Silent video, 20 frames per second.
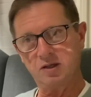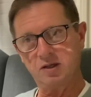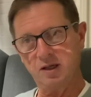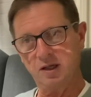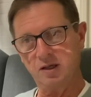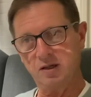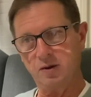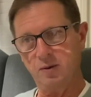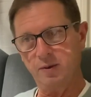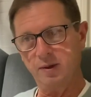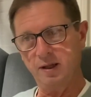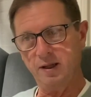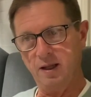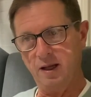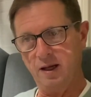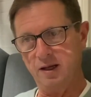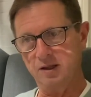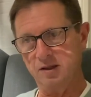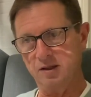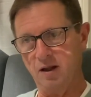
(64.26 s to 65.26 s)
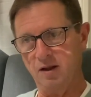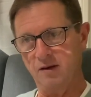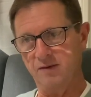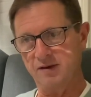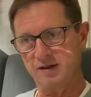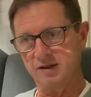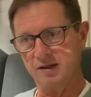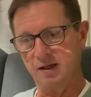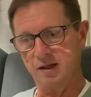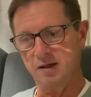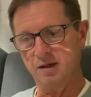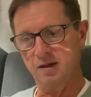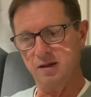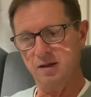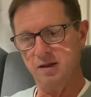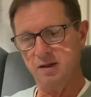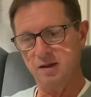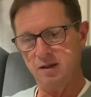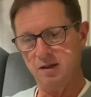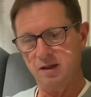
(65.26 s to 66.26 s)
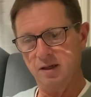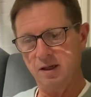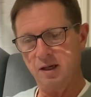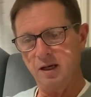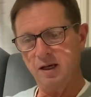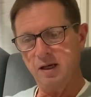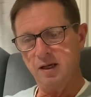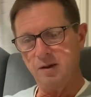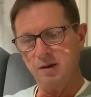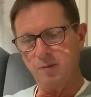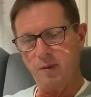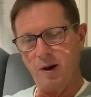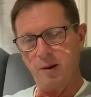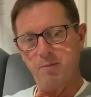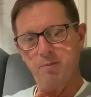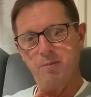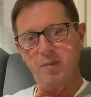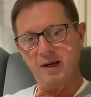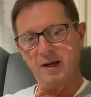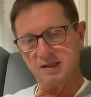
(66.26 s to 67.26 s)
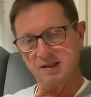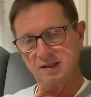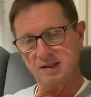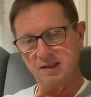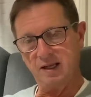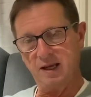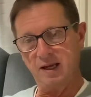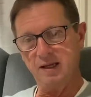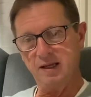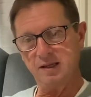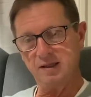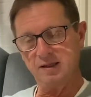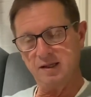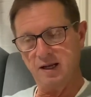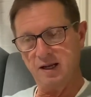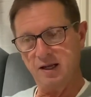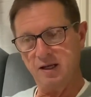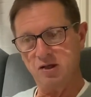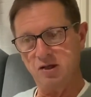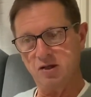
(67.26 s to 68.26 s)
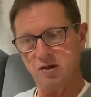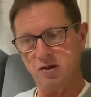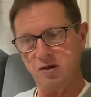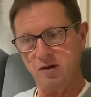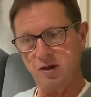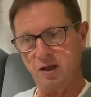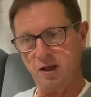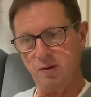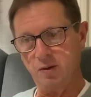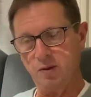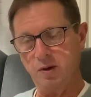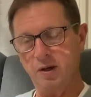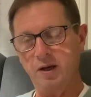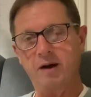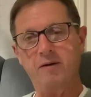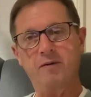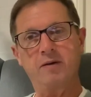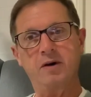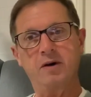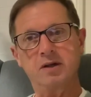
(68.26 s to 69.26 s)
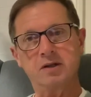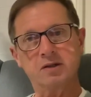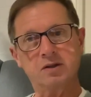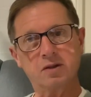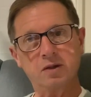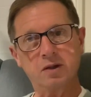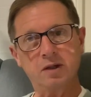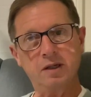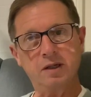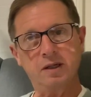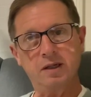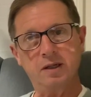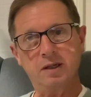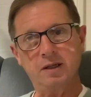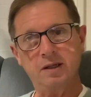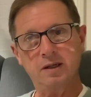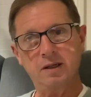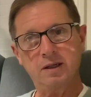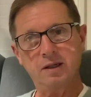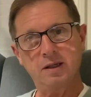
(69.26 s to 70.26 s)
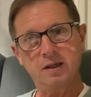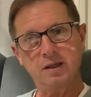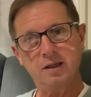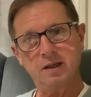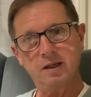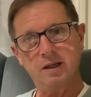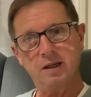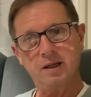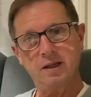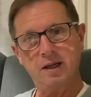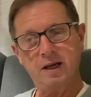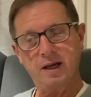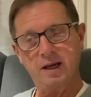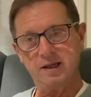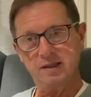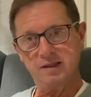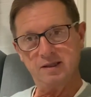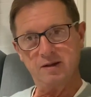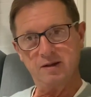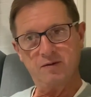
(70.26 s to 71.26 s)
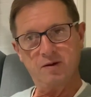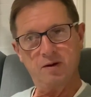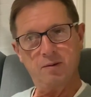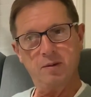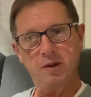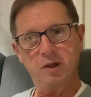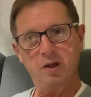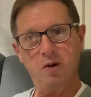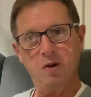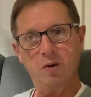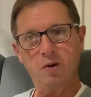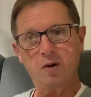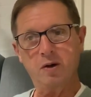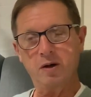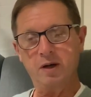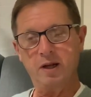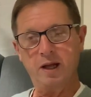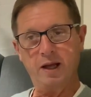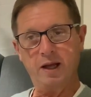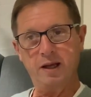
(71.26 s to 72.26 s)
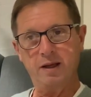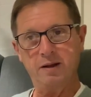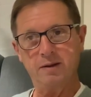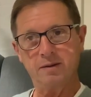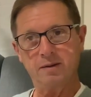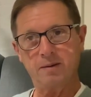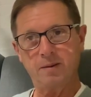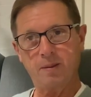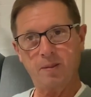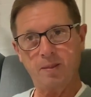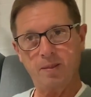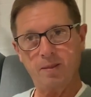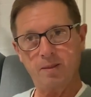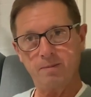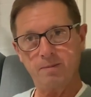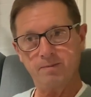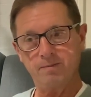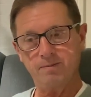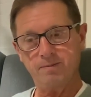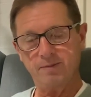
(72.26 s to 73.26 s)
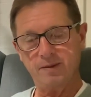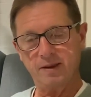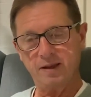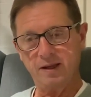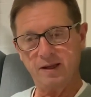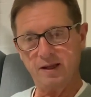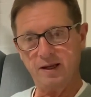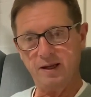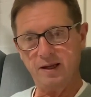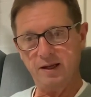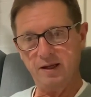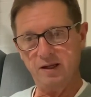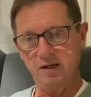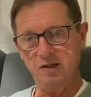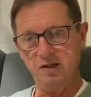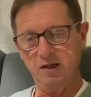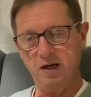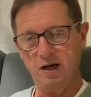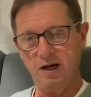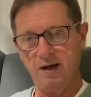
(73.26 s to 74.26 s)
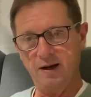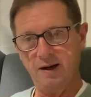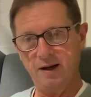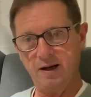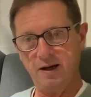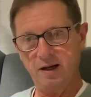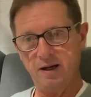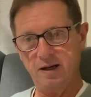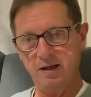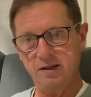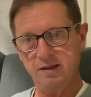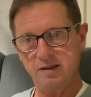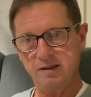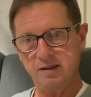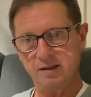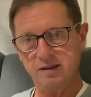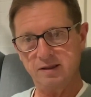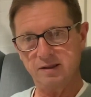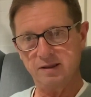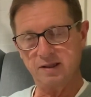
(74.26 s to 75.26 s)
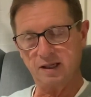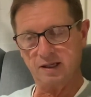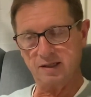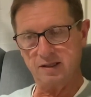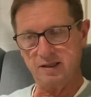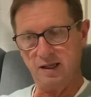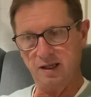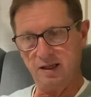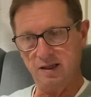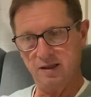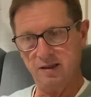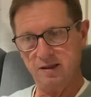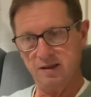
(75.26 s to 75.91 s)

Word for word: thing to realize all of a sudden. My best days at age 30 were never as good as even a mediocre day in age 60.